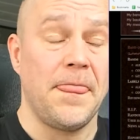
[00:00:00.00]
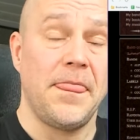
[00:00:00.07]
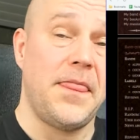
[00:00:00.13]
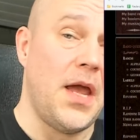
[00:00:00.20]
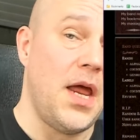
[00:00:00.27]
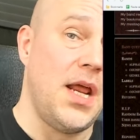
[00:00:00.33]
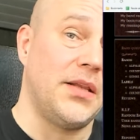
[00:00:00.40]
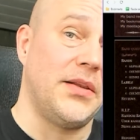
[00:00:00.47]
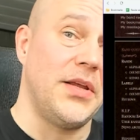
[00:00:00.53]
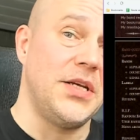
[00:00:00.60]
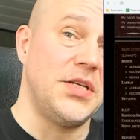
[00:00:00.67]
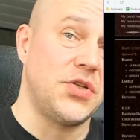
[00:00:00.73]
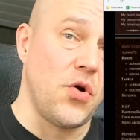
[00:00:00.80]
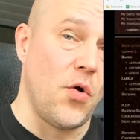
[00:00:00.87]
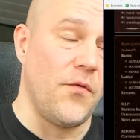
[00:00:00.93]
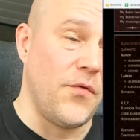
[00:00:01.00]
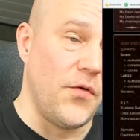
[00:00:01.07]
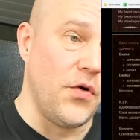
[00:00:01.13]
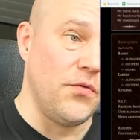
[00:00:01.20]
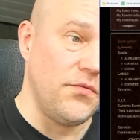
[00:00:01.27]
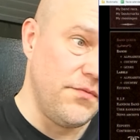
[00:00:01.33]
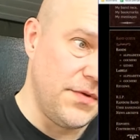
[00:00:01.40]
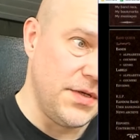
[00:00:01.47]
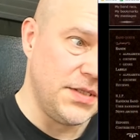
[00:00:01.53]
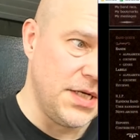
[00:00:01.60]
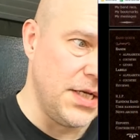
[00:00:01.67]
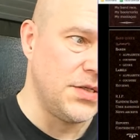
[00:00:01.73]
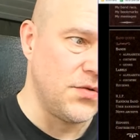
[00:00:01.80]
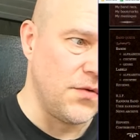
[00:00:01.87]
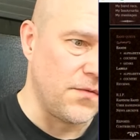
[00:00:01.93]
then at least go for the
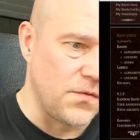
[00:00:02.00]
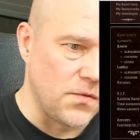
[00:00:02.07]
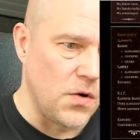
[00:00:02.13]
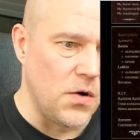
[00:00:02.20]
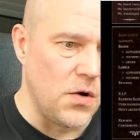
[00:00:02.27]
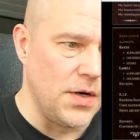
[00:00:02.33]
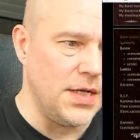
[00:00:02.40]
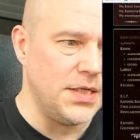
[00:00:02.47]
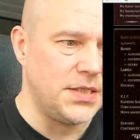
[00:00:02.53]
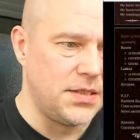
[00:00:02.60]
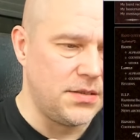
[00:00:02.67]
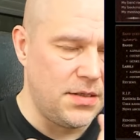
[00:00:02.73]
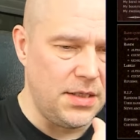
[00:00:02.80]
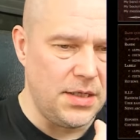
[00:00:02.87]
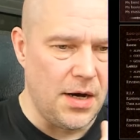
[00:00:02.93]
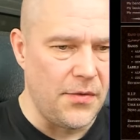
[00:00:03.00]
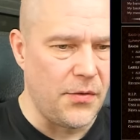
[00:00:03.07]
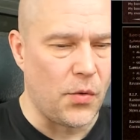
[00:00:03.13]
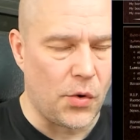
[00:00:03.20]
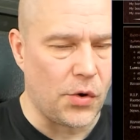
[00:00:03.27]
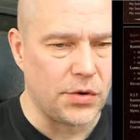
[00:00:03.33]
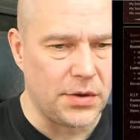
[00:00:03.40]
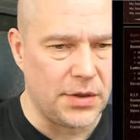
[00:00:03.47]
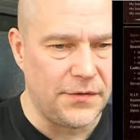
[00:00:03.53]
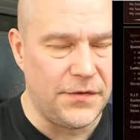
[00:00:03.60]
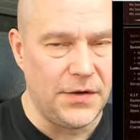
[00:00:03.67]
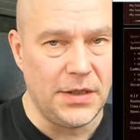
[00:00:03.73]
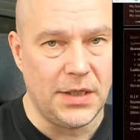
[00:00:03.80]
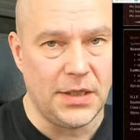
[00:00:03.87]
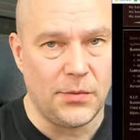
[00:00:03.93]
sense of rawness, the otherworldly
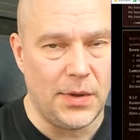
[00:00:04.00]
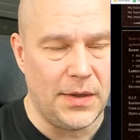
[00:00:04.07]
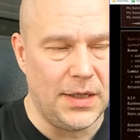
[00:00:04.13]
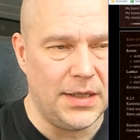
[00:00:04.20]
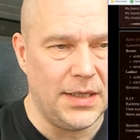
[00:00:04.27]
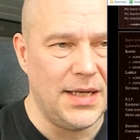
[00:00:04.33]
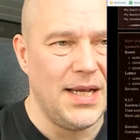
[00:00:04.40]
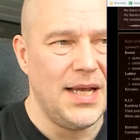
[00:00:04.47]
feeling with it.